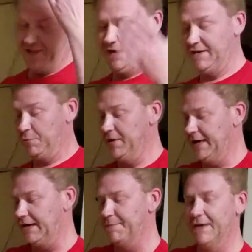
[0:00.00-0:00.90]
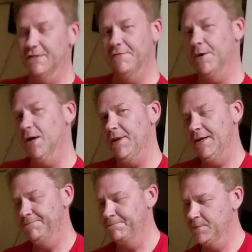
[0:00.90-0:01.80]
these a really expensive
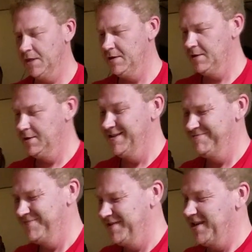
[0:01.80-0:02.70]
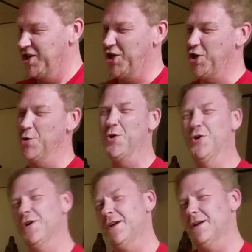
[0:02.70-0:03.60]
Barbie? You
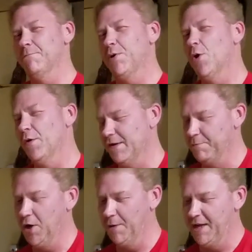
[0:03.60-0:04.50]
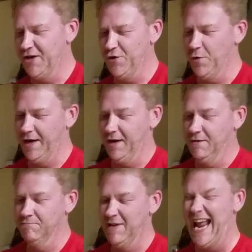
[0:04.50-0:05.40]
couldn't pose Barbie doing
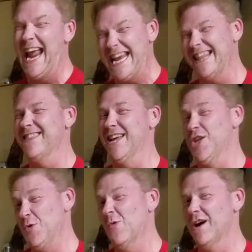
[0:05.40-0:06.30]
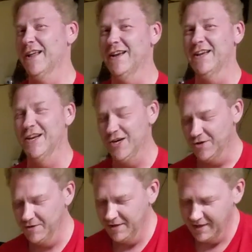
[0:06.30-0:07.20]
anything you wanted, you know?